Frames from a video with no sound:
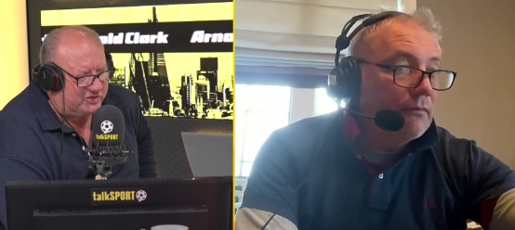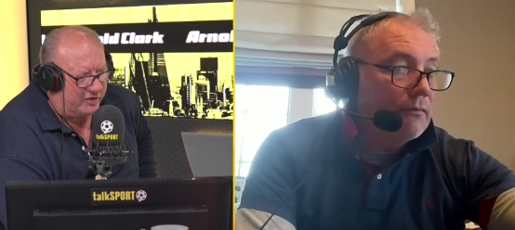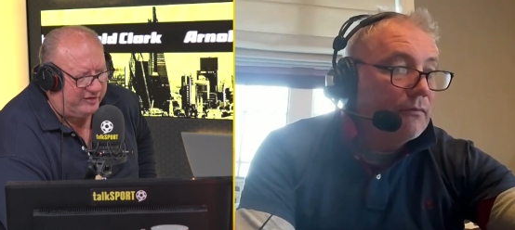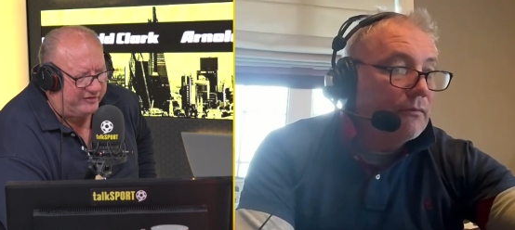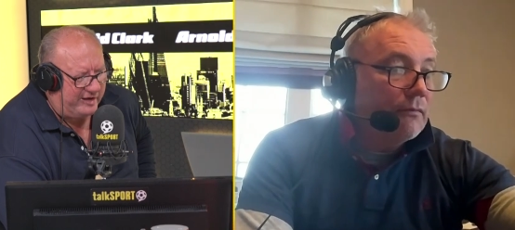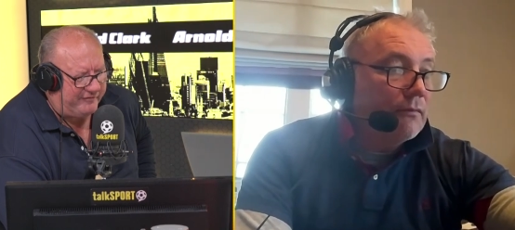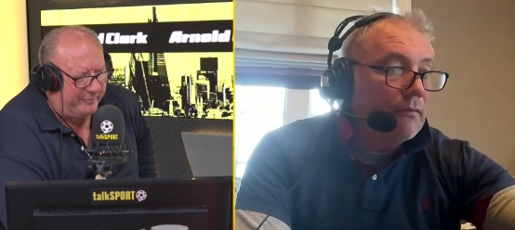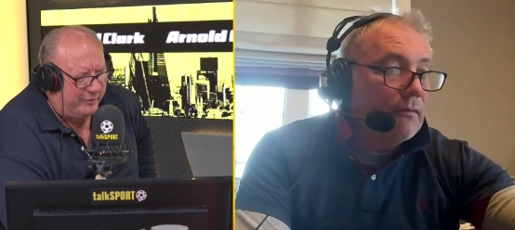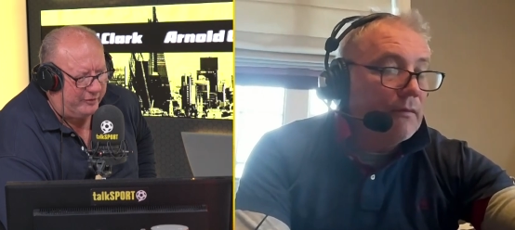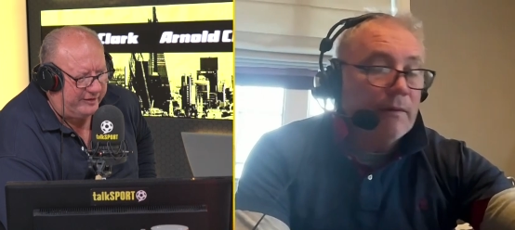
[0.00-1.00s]
Speaker 1: John is now
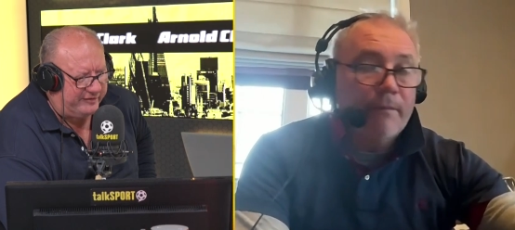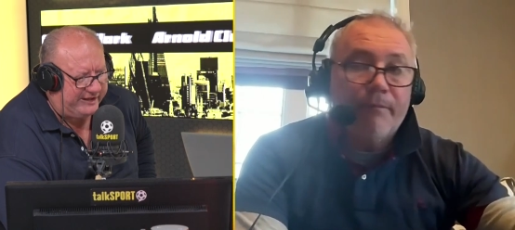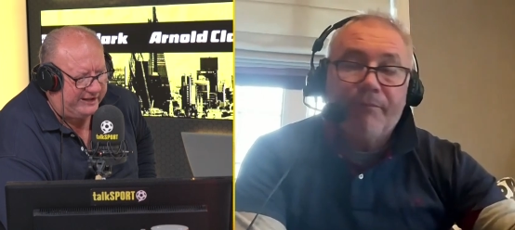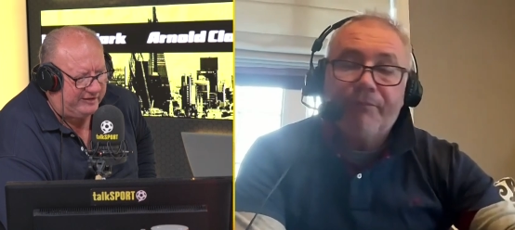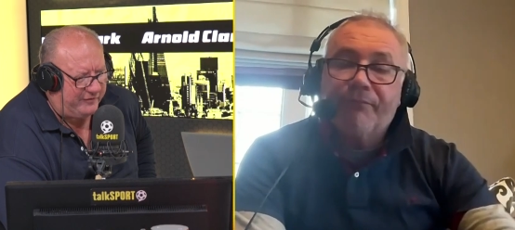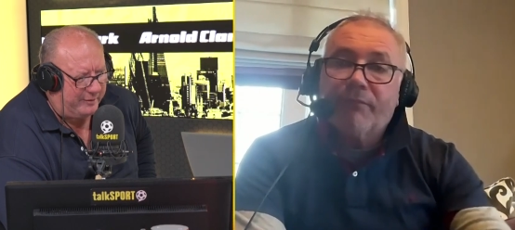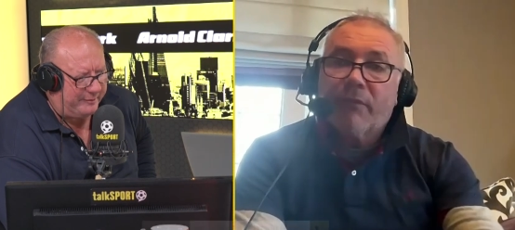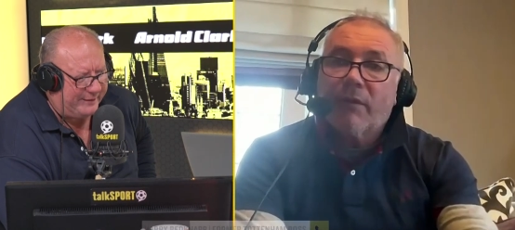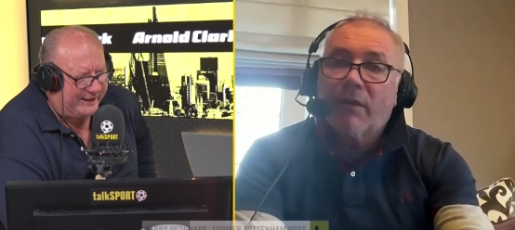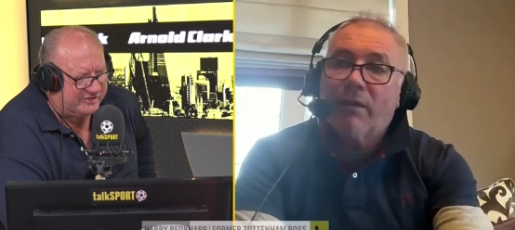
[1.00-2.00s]
for more on this. Kane's
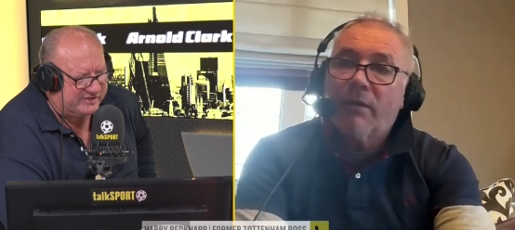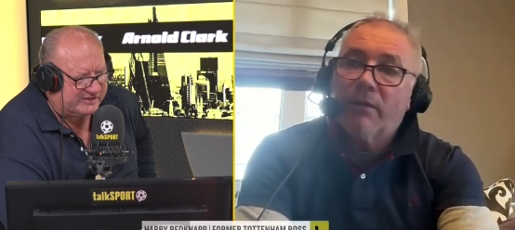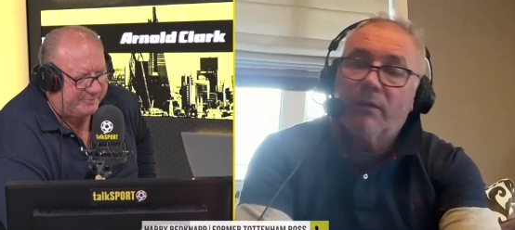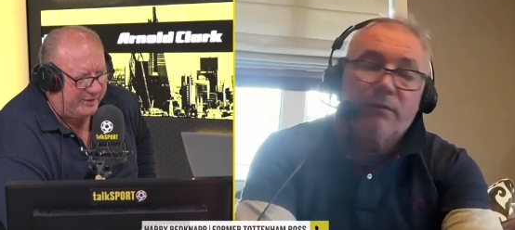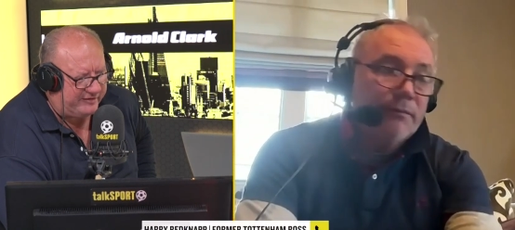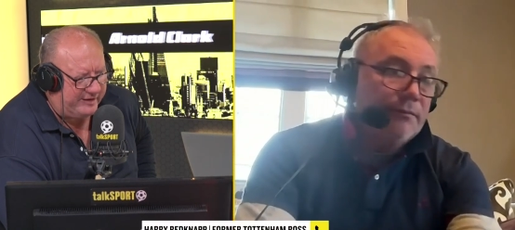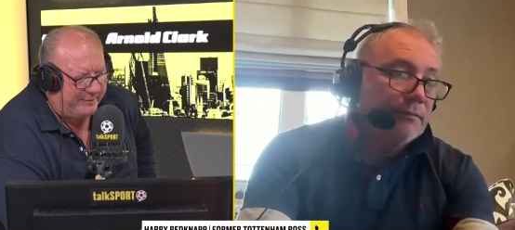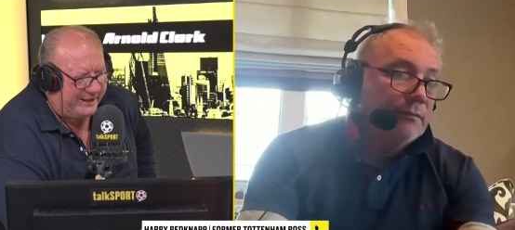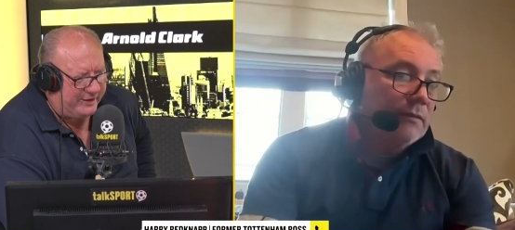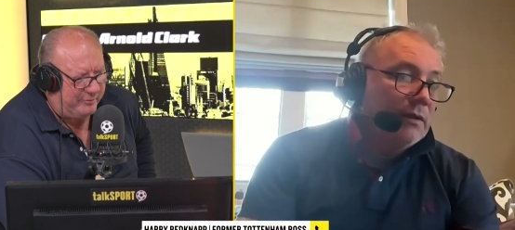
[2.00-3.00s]
former manager at Spurs and a
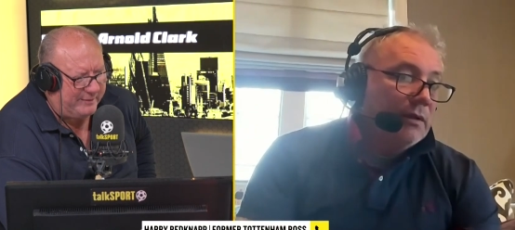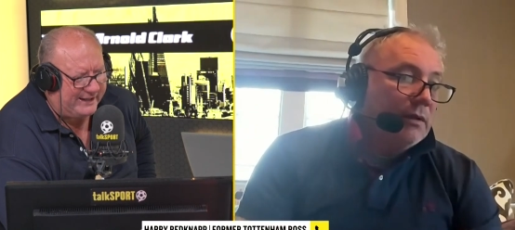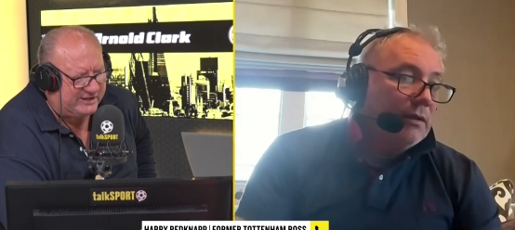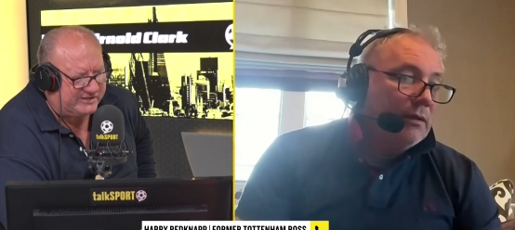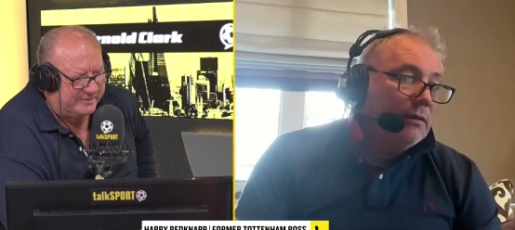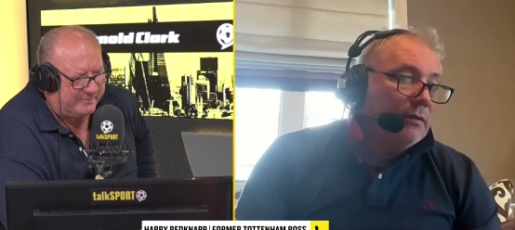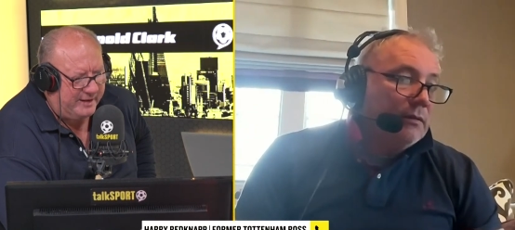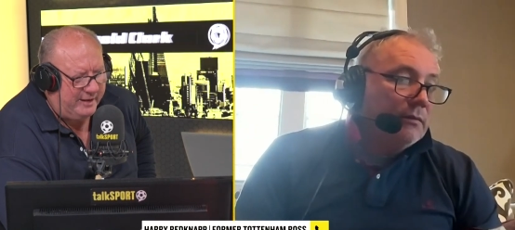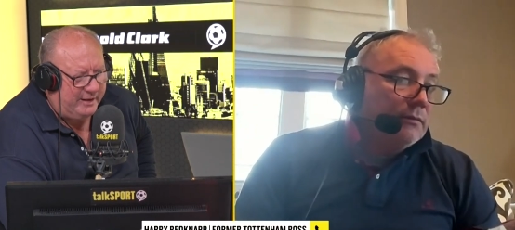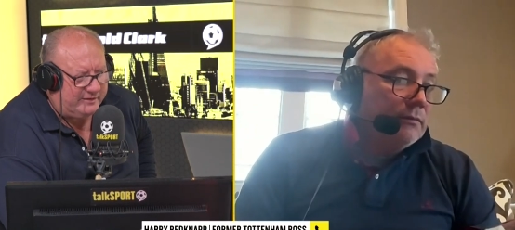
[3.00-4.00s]
man who managed them
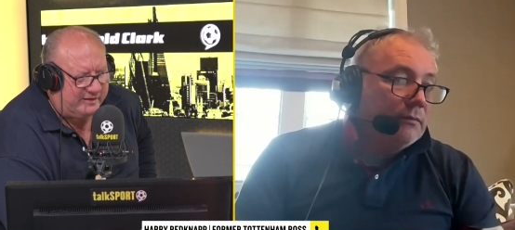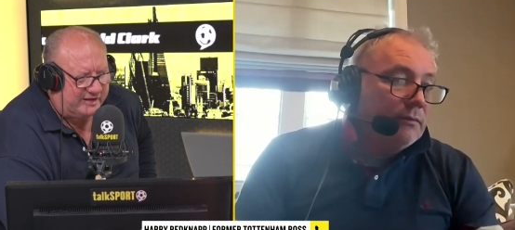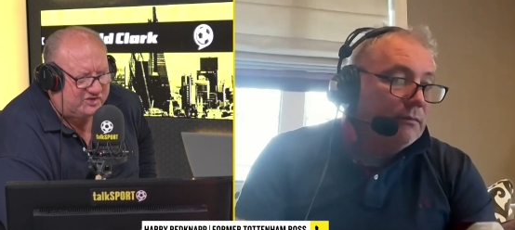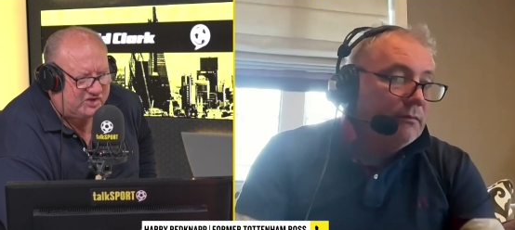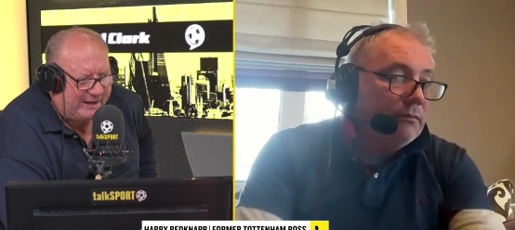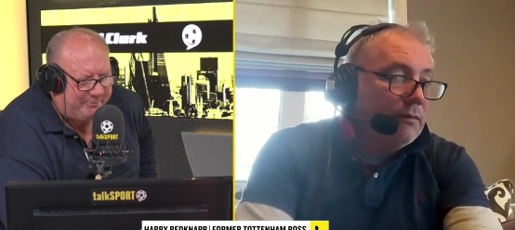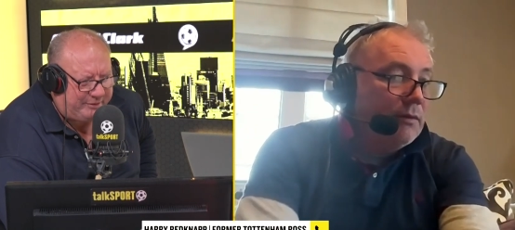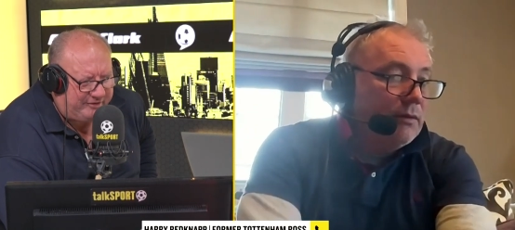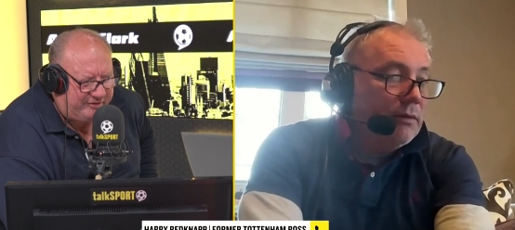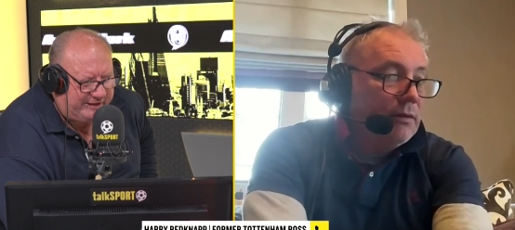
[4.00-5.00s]
to the
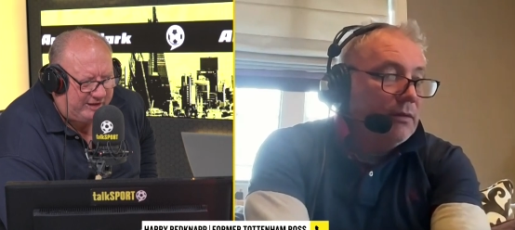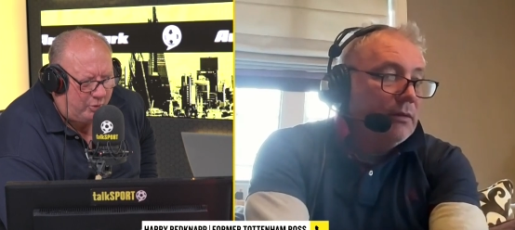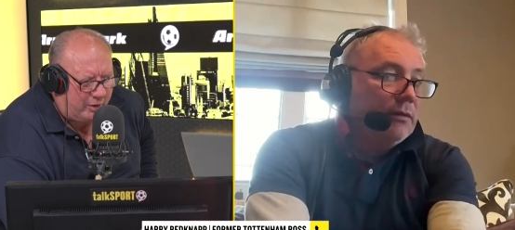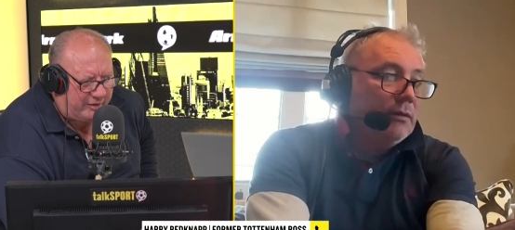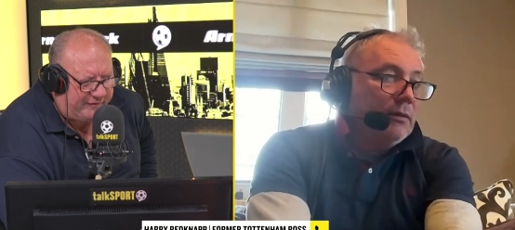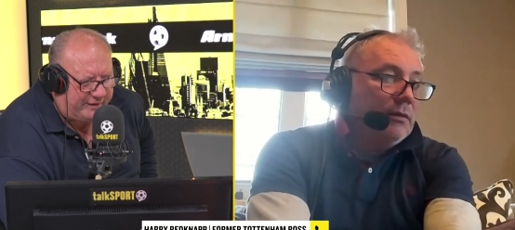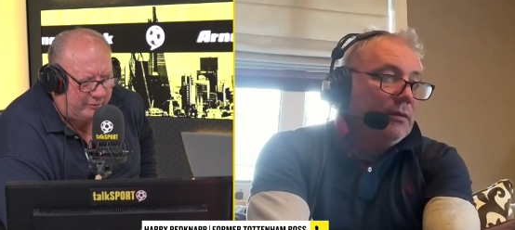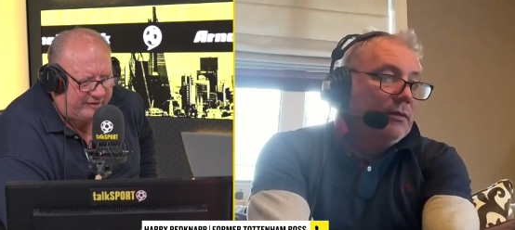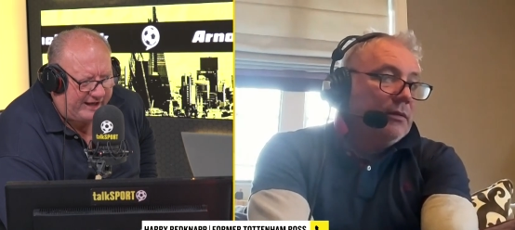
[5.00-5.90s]
Champions League quarterfinals.